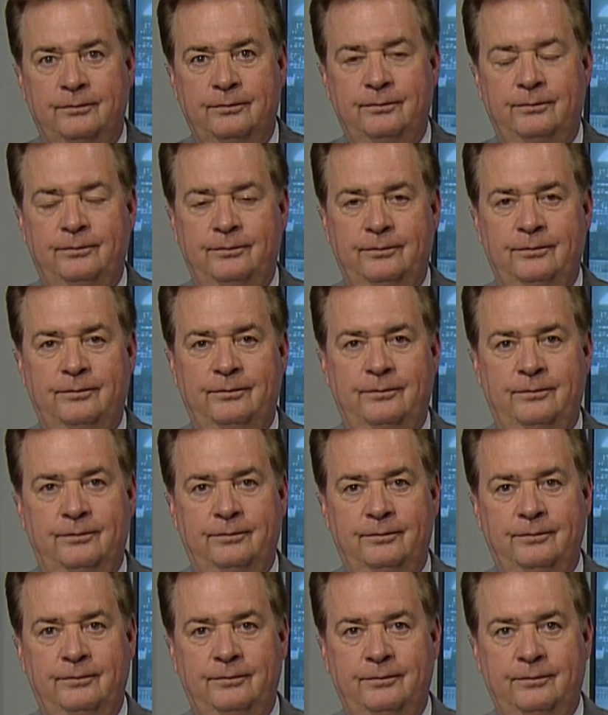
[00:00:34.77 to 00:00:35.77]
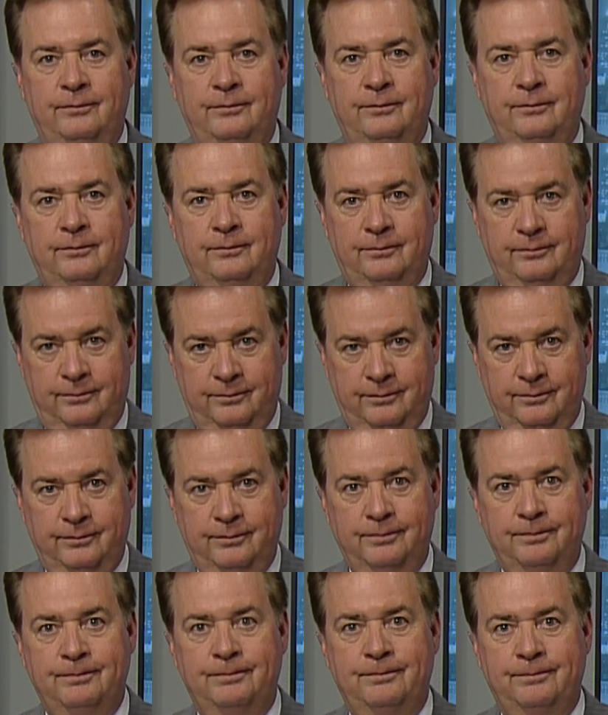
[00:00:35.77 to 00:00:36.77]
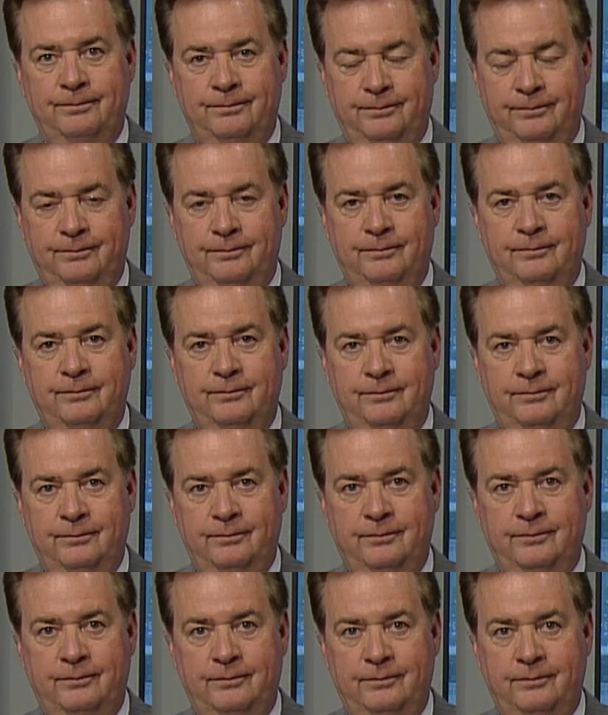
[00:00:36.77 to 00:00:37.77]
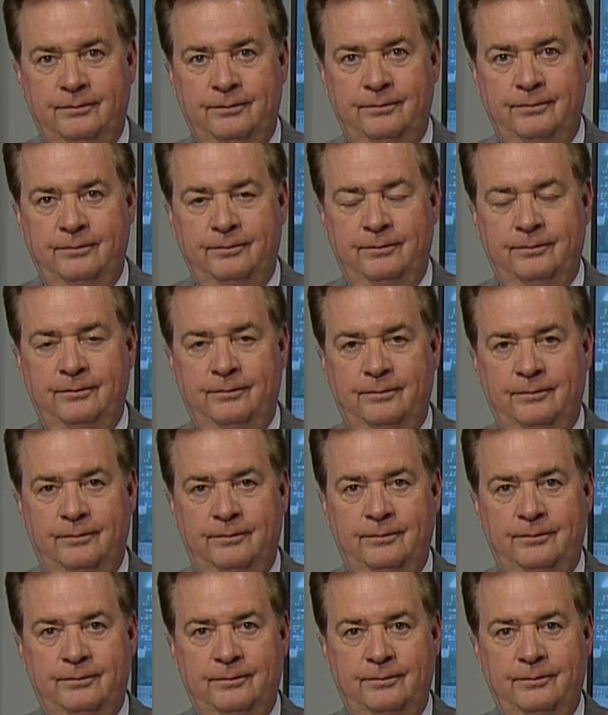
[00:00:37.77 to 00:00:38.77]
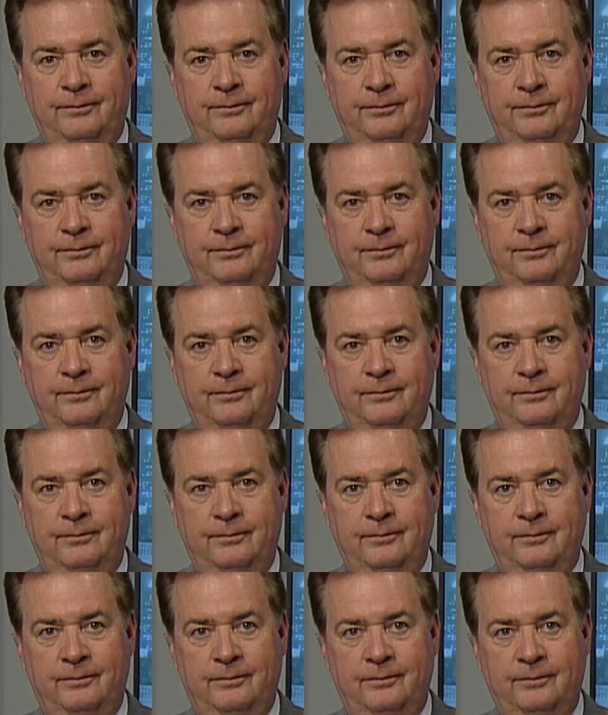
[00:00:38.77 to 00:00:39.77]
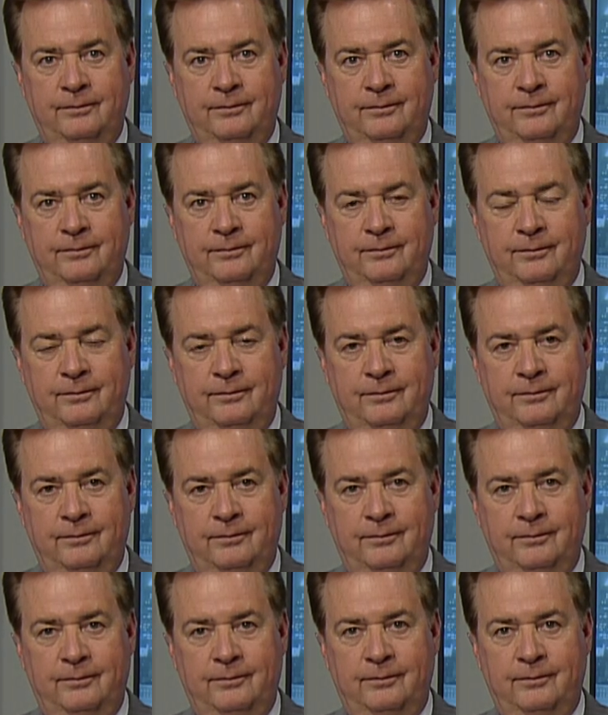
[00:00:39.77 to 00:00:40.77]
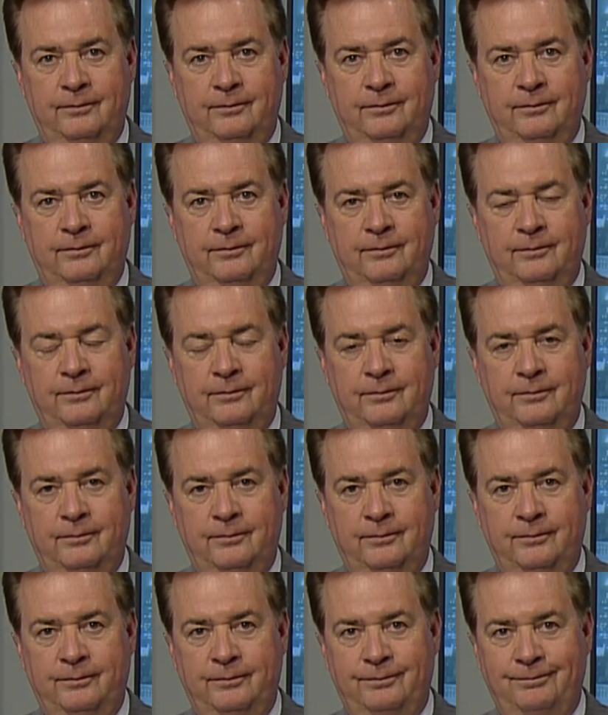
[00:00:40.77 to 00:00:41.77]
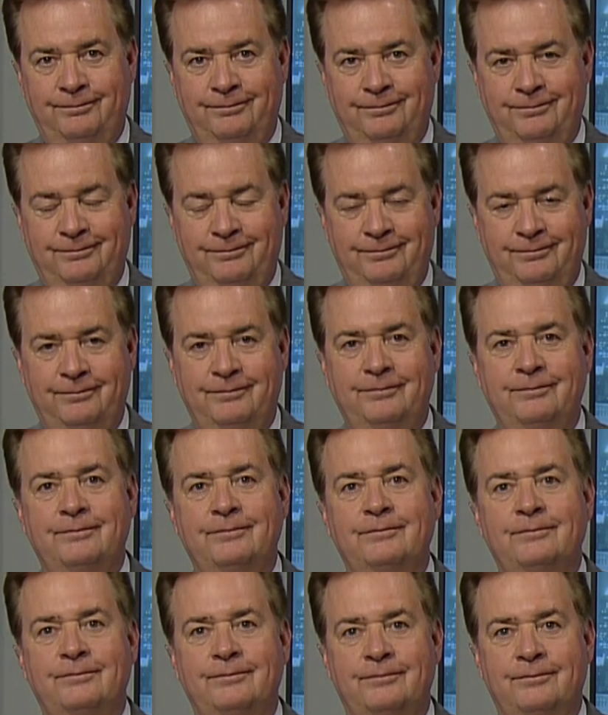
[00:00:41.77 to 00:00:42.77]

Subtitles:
The person shown says nothing.